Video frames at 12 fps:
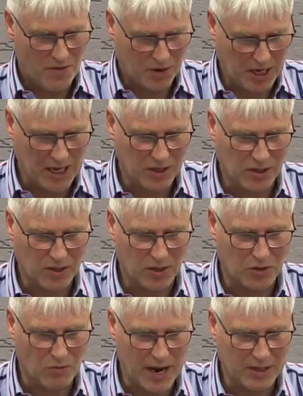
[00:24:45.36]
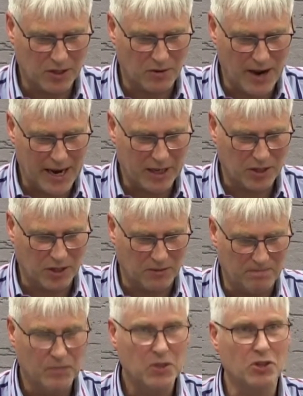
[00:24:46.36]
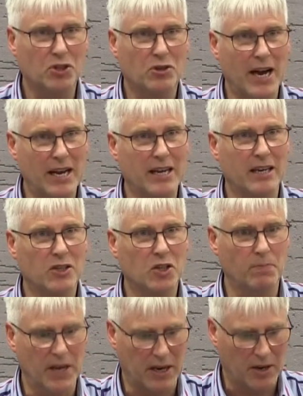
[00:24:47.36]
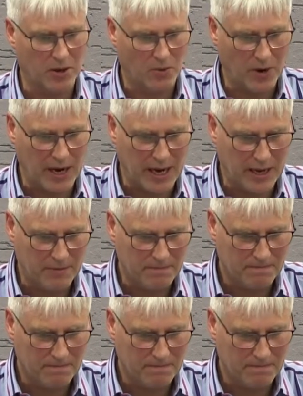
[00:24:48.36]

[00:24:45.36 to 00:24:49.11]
Jesus' resurrection, to try to explain it away.